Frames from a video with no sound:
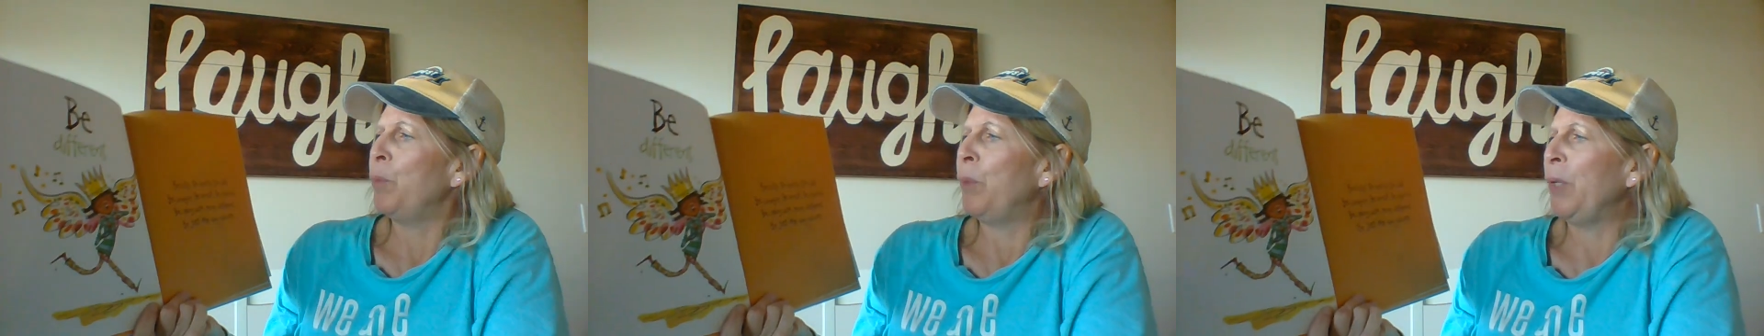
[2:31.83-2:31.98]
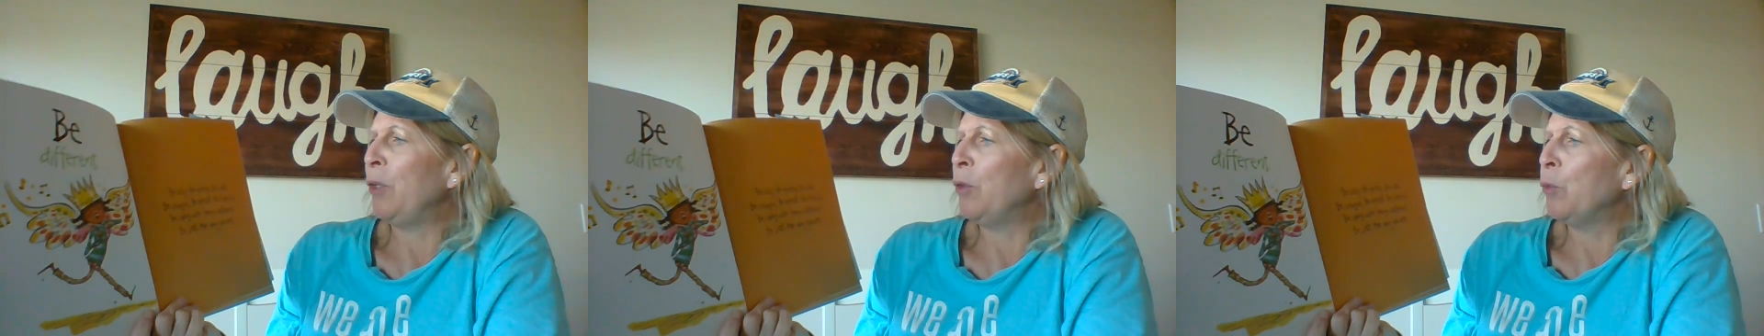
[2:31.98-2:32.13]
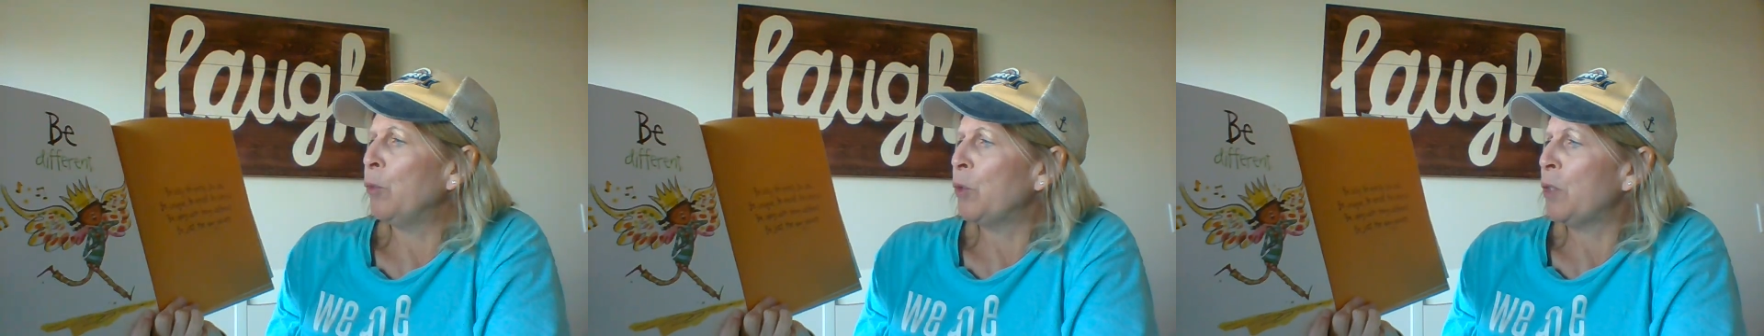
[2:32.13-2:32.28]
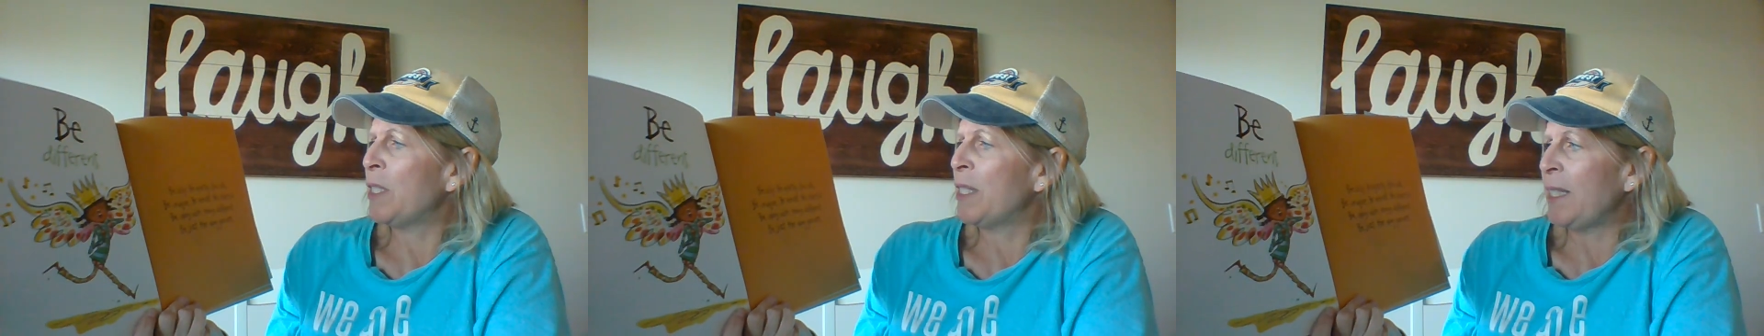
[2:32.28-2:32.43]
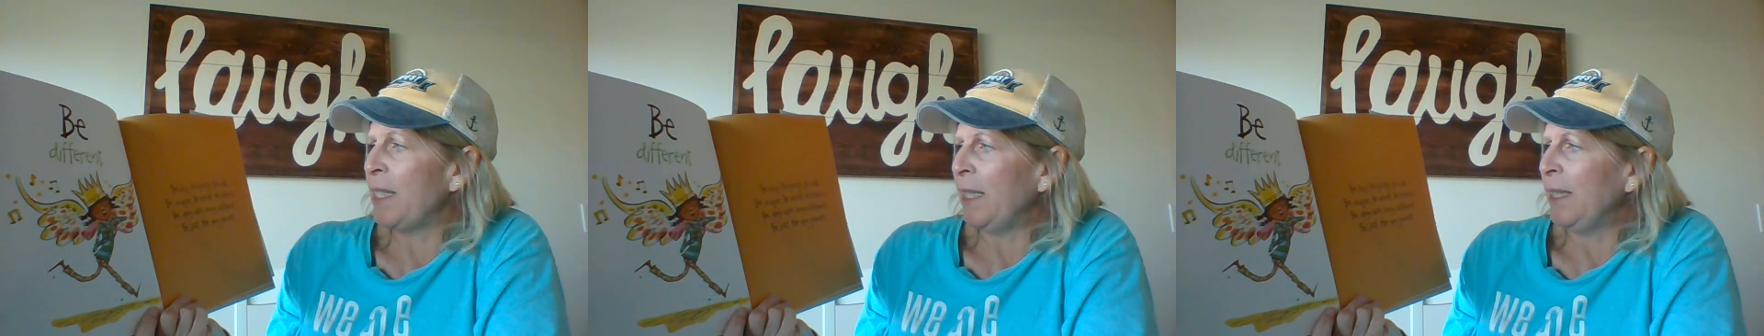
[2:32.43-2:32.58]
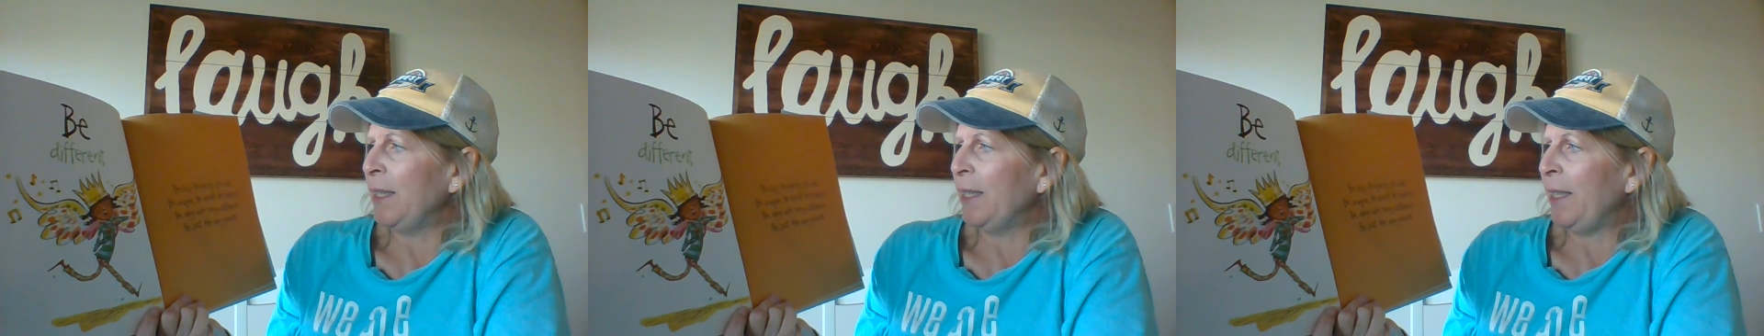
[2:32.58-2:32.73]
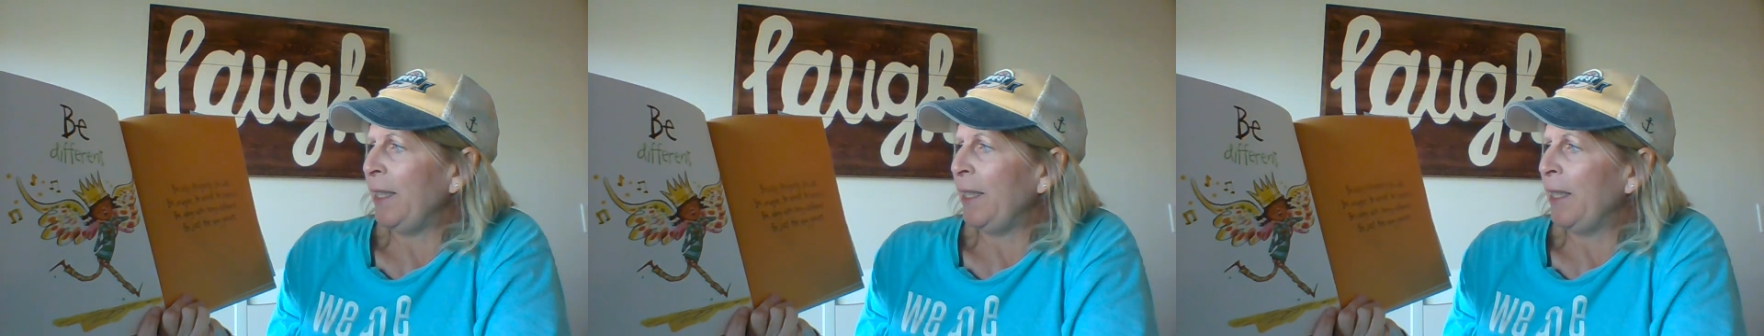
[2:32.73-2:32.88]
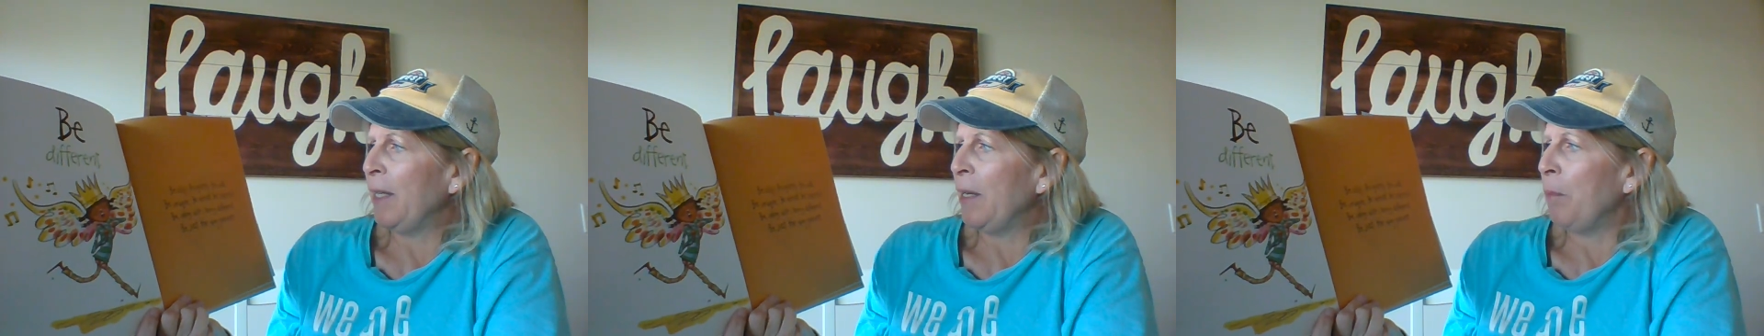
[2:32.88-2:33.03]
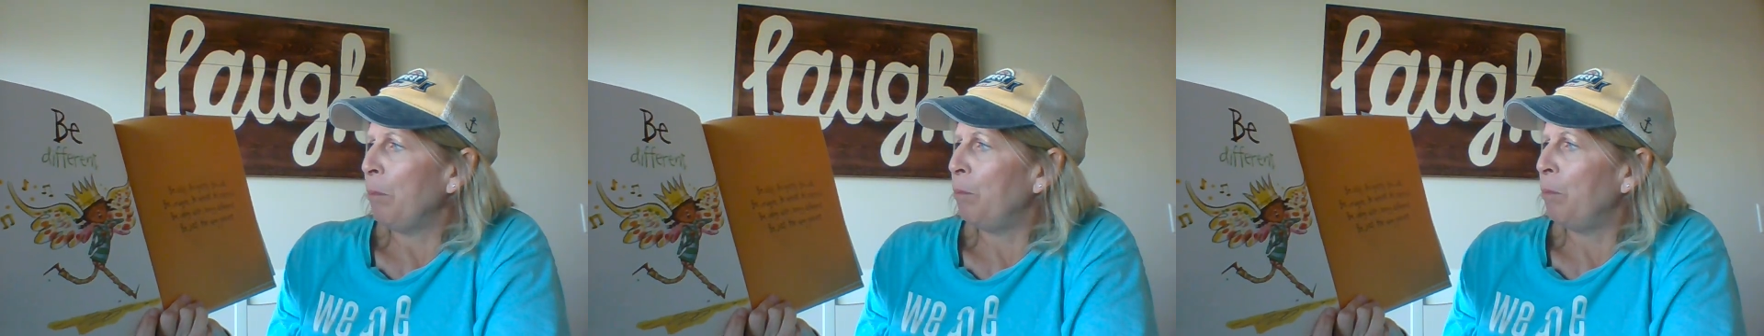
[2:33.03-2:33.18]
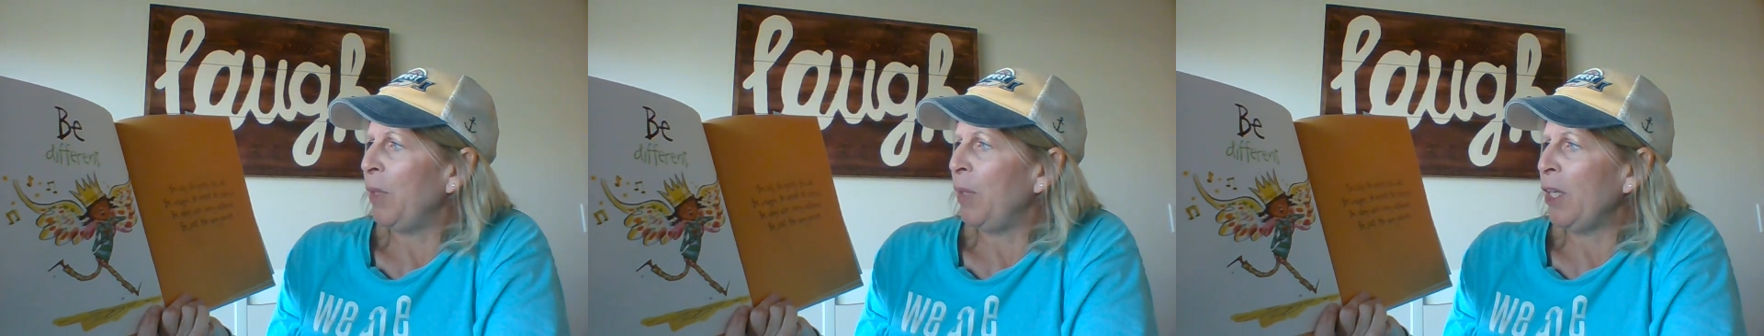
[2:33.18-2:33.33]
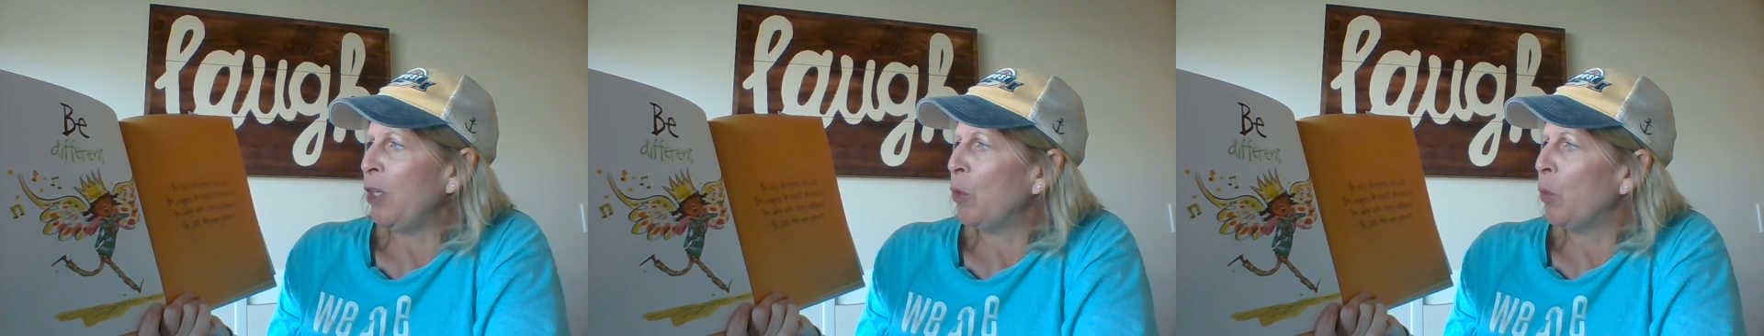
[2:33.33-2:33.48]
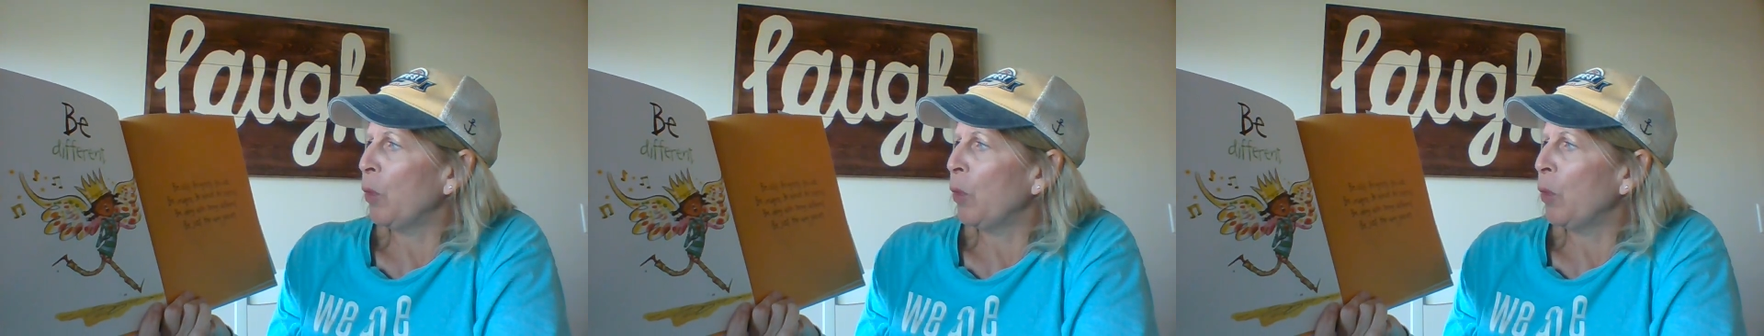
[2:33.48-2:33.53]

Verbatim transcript: Be silly, be